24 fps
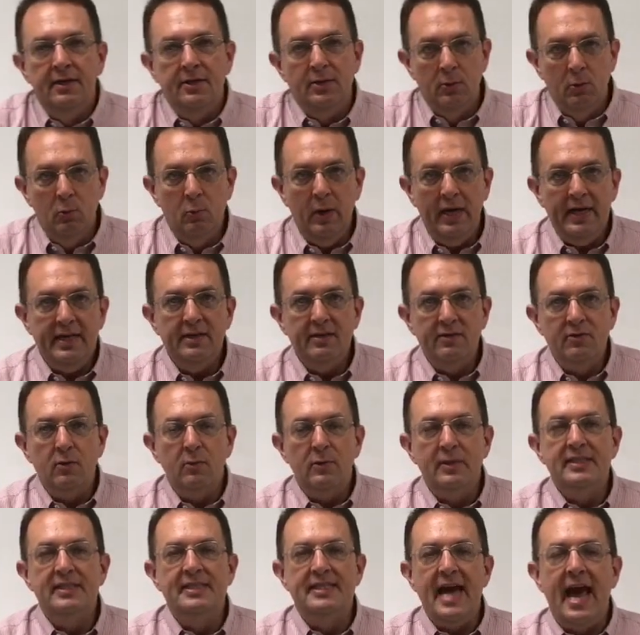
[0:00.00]
Your weight is
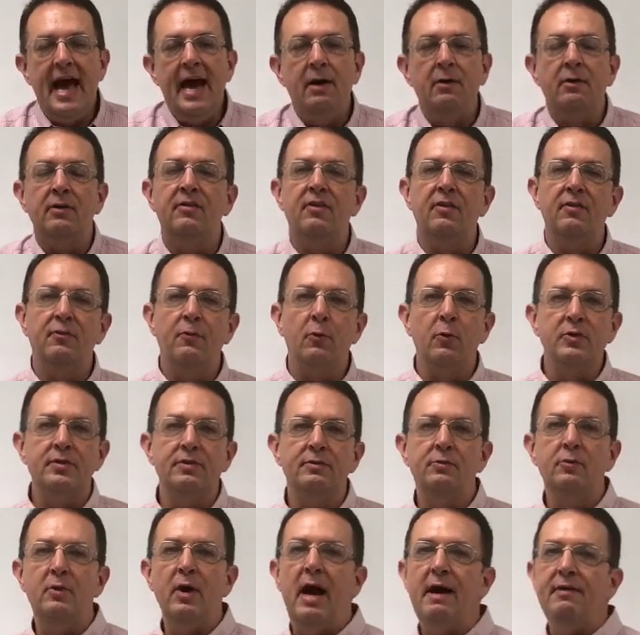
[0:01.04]
always down. It's the force
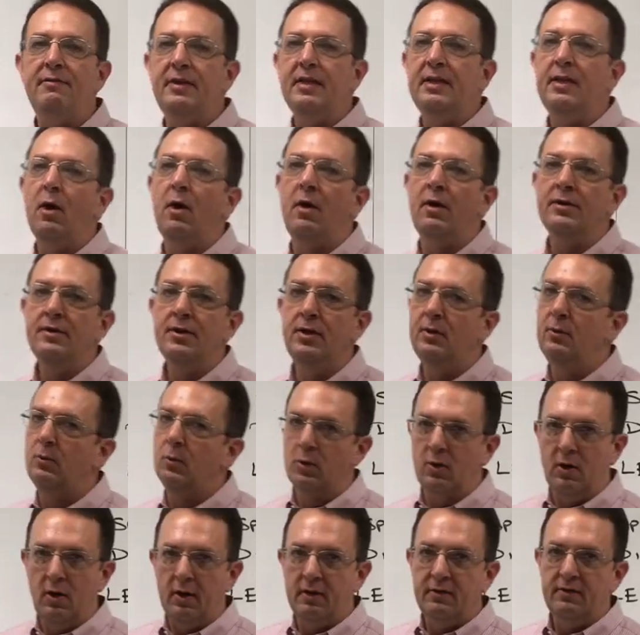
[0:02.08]
of gravity on you
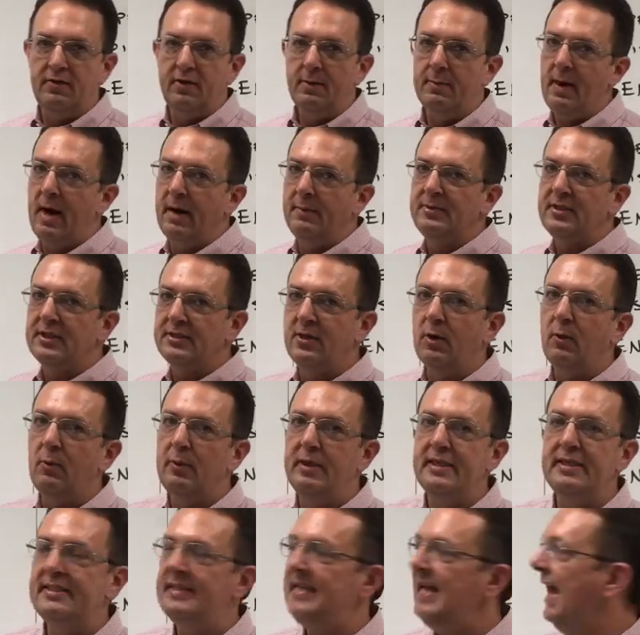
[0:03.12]
or on some object,
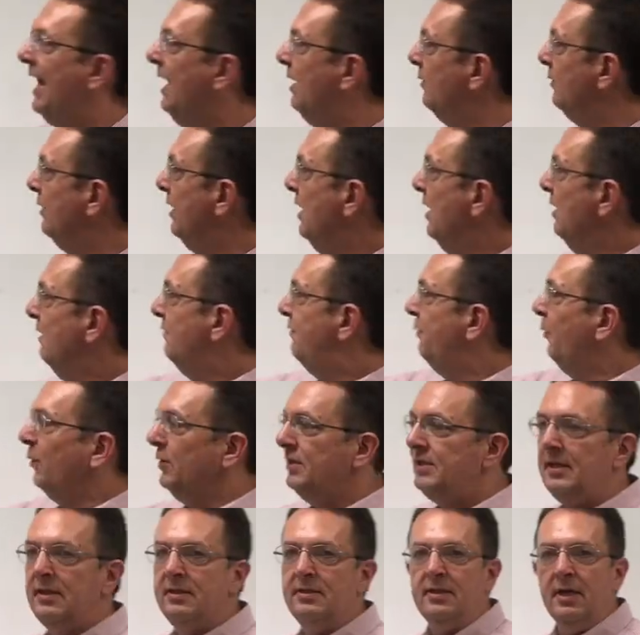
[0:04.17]
always down.
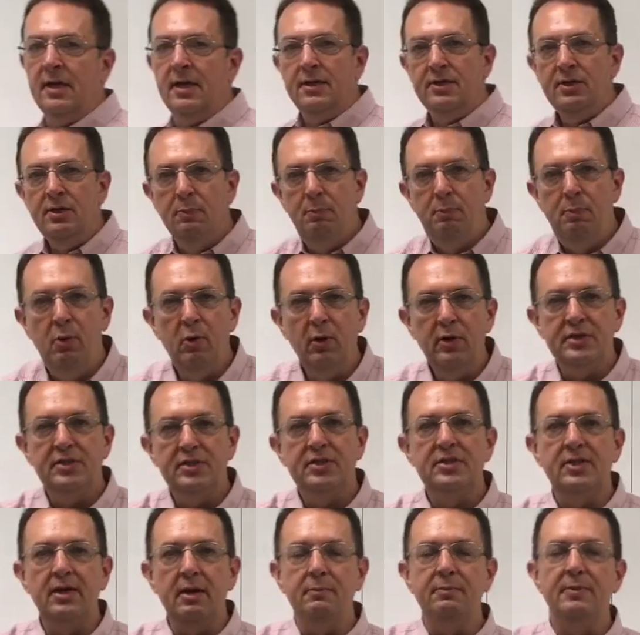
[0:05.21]
Forces, you push
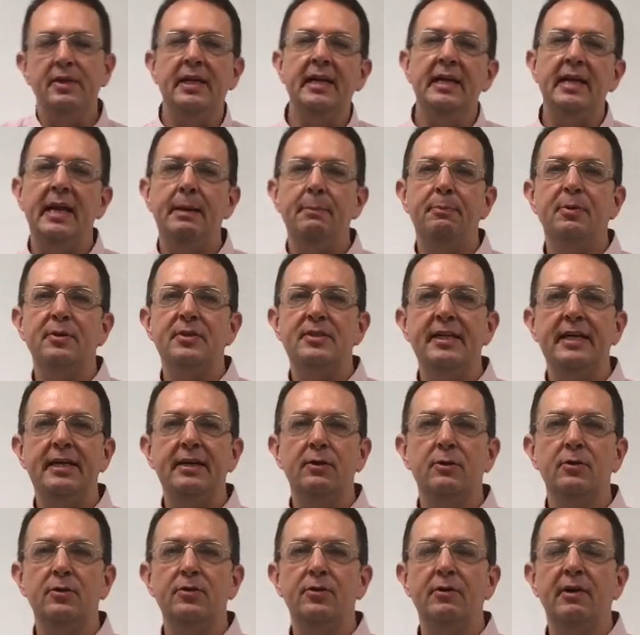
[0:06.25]
something in a
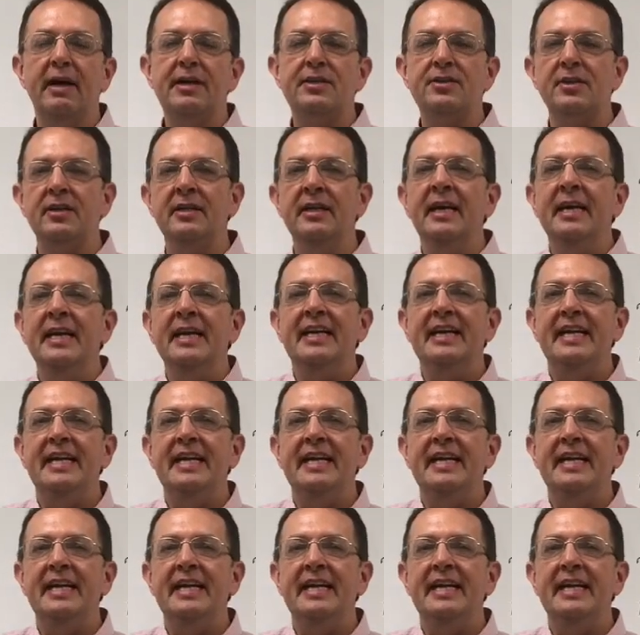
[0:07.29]
particular direction.